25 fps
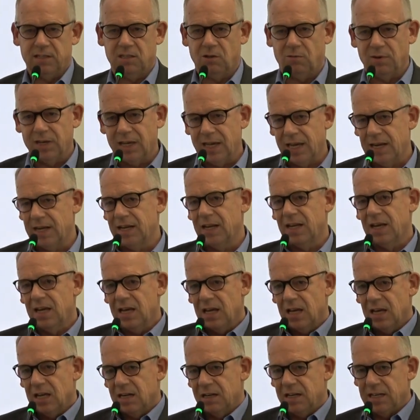So again,
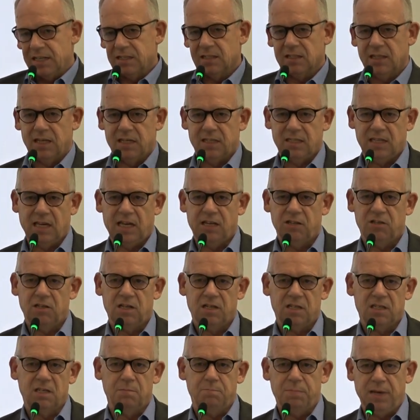
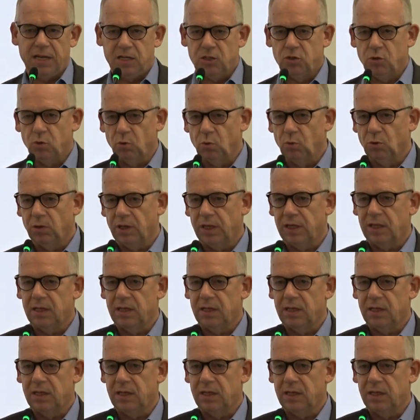digitalization is a big tool